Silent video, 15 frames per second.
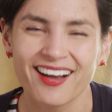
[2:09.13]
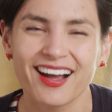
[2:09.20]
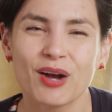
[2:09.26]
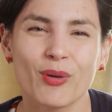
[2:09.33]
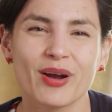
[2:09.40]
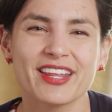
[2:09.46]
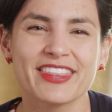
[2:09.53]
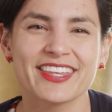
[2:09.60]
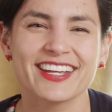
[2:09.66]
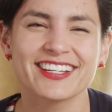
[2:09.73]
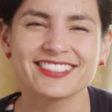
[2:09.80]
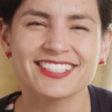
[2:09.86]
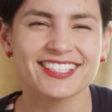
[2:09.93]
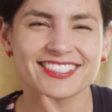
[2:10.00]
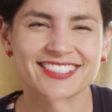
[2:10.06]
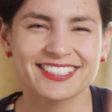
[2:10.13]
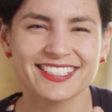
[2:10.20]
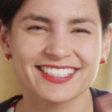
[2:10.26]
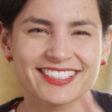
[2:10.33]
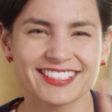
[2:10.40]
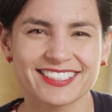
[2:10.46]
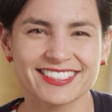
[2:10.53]
I want to thank
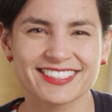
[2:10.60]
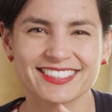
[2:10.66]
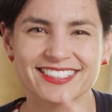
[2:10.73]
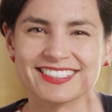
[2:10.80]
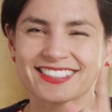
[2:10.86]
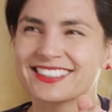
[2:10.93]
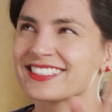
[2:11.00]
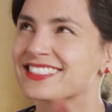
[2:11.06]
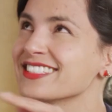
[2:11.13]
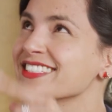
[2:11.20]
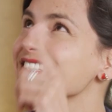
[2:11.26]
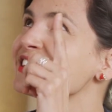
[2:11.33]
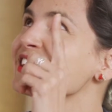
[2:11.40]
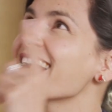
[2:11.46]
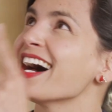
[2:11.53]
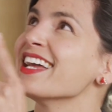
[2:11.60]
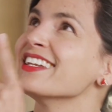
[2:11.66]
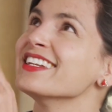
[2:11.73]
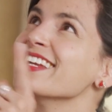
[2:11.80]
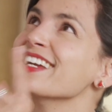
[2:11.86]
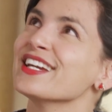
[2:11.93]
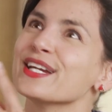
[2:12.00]
Tuskinikazizi, that
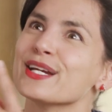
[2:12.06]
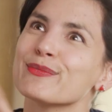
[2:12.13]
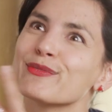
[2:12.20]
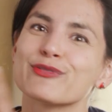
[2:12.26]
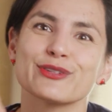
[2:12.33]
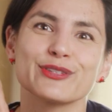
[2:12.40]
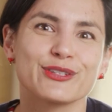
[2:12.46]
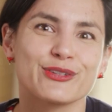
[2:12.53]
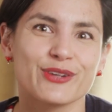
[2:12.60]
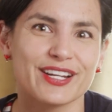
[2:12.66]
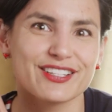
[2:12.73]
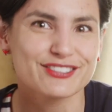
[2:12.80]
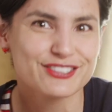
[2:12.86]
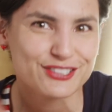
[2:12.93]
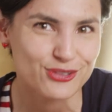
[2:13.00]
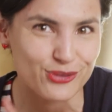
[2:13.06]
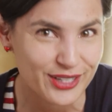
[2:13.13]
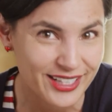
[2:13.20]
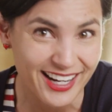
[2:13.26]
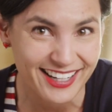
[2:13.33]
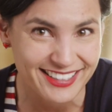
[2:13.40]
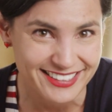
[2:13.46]
name, for the great
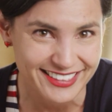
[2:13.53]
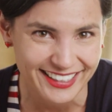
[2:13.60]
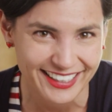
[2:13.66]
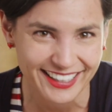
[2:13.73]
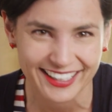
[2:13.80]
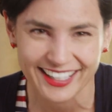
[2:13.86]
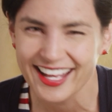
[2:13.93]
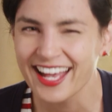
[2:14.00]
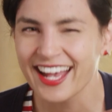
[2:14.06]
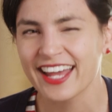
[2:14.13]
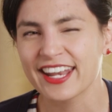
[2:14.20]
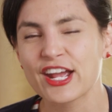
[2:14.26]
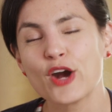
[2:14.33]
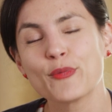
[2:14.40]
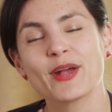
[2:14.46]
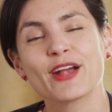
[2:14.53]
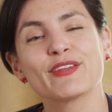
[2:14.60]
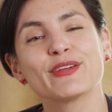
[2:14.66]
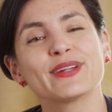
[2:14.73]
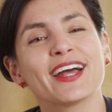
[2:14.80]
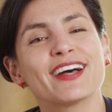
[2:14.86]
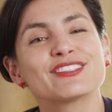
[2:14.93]
story idea, and I hope
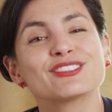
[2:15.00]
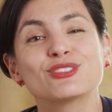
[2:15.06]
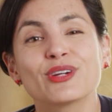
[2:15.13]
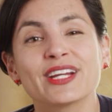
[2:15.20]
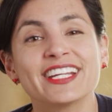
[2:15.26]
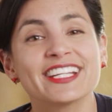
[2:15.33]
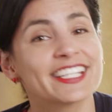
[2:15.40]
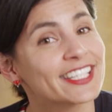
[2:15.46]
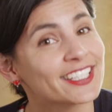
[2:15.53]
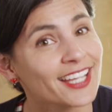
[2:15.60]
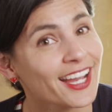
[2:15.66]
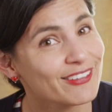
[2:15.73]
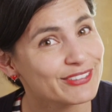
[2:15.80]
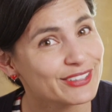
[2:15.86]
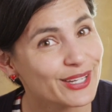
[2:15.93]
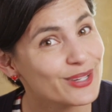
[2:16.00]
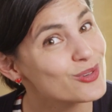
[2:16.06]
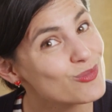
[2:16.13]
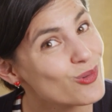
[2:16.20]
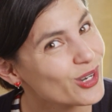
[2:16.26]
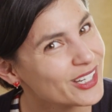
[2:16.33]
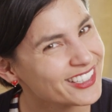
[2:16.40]
everyone has a great
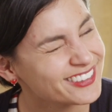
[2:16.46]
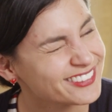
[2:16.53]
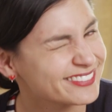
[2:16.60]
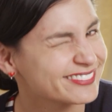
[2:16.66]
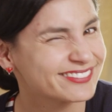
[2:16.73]
caffeinated morning.